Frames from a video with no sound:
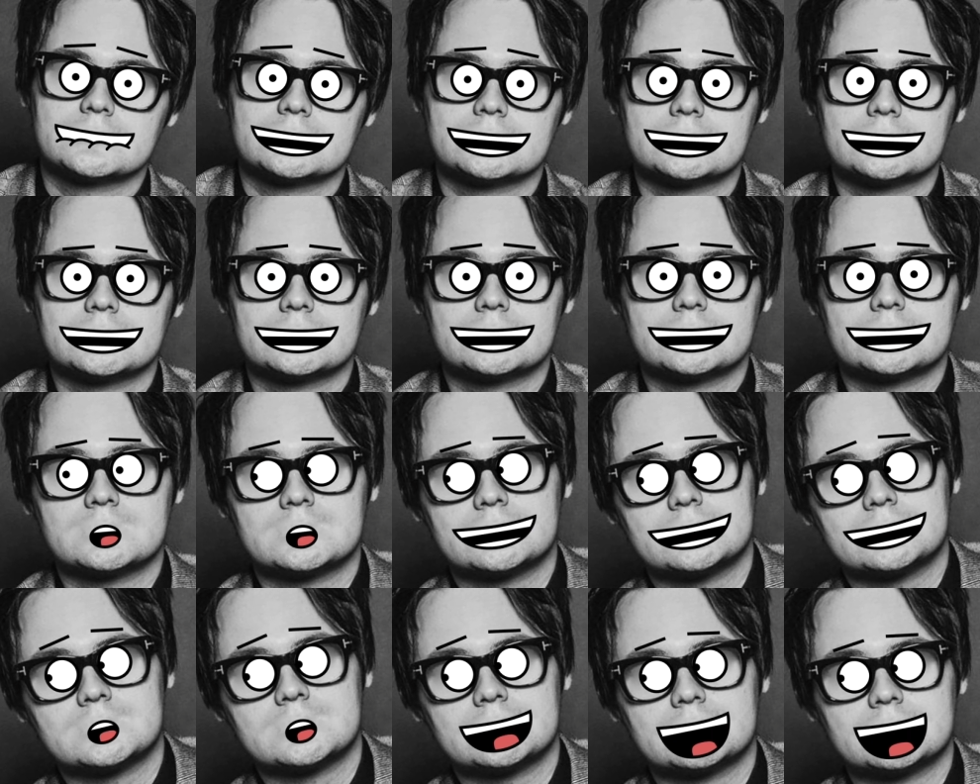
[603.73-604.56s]
carried
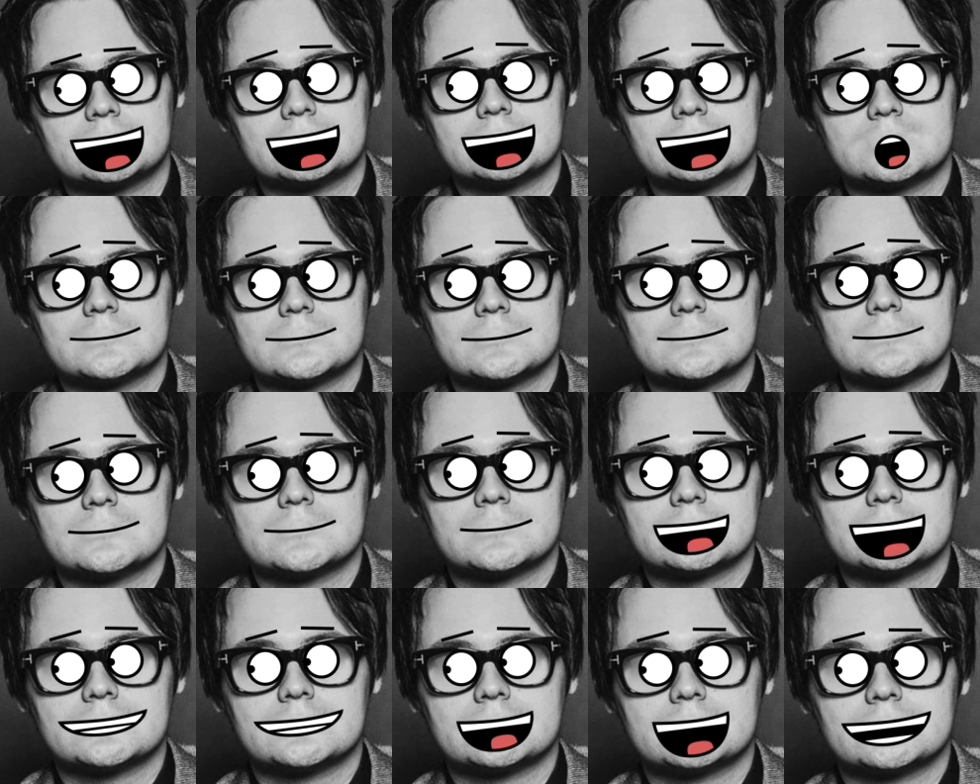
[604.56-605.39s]
her out.
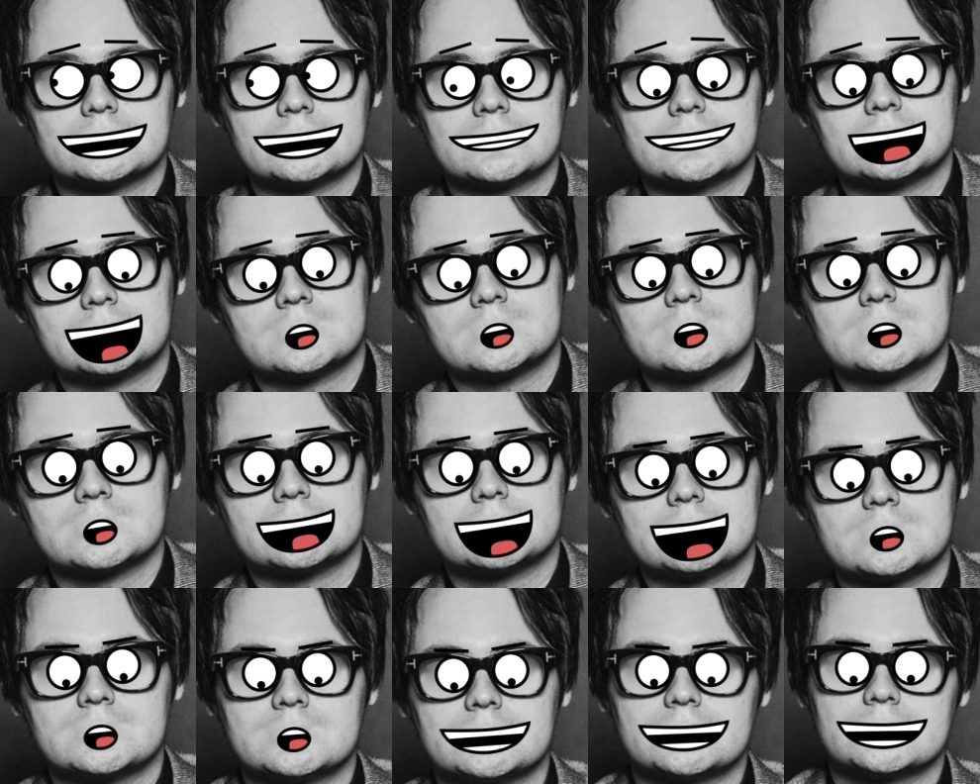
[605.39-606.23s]
First off, he carried her
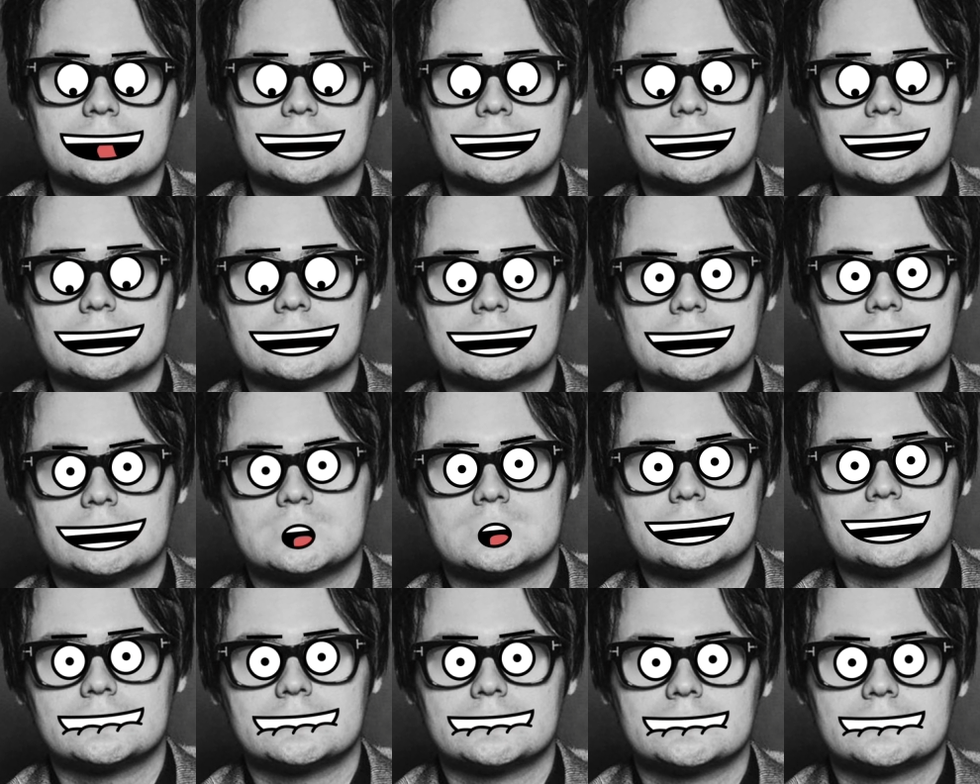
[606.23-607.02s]
out really weird.